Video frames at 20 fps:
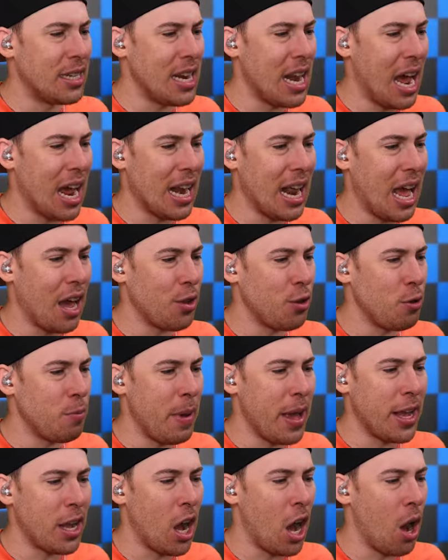not how you
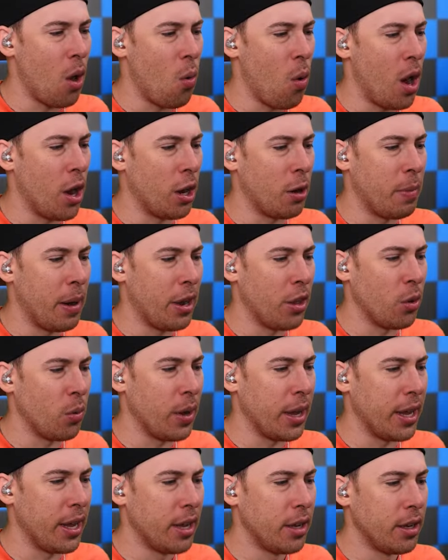make hot water, by the
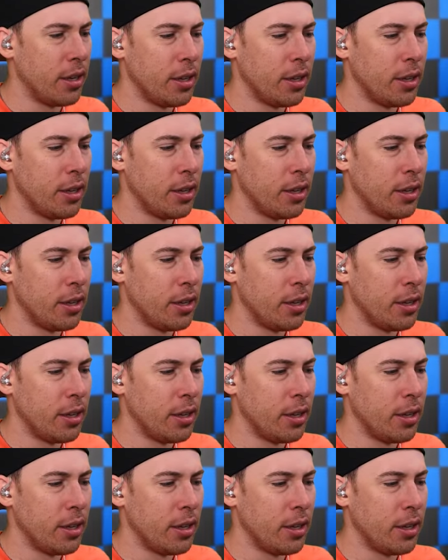way.